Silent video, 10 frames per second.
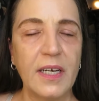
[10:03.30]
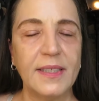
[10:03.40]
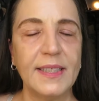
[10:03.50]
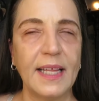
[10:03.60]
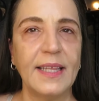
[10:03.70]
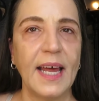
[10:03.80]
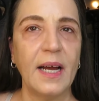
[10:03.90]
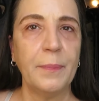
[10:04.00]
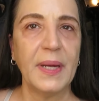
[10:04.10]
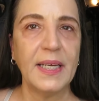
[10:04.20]
to set that
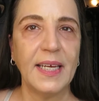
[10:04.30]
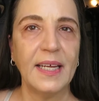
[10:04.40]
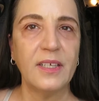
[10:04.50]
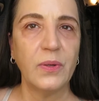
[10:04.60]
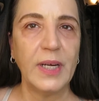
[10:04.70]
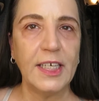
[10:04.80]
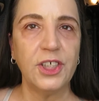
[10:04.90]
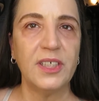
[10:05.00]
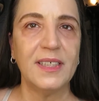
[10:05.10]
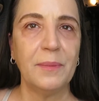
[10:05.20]
up and get
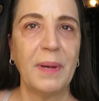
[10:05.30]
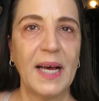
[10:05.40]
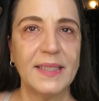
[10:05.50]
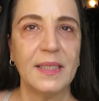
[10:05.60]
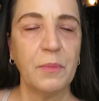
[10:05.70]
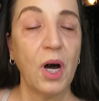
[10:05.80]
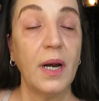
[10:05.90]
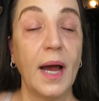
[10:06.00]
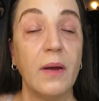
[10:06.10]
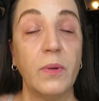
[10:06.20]
donations and pass them
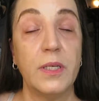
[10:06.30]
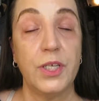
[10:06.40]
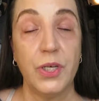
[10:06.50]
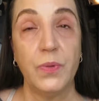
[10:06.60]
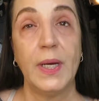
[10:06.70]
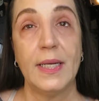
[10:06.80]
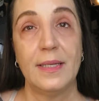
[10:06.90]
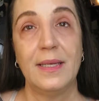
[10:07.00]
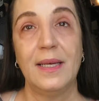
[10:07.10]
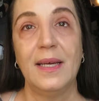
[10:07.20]
on, I would do it.